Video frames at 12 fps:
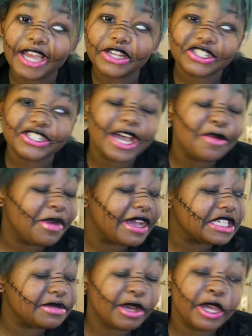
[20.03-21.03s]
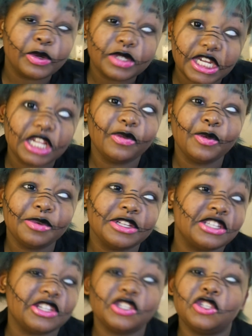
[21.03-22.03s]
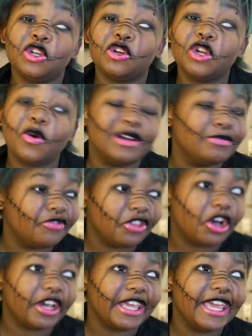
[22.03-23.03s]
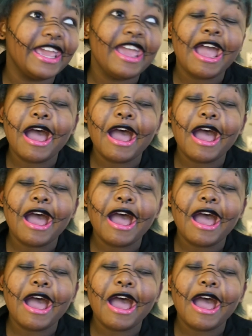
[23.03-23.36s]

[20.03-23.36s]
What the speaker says: I just got back to my hotel room because, those of you who don't know, I'm vlogging it.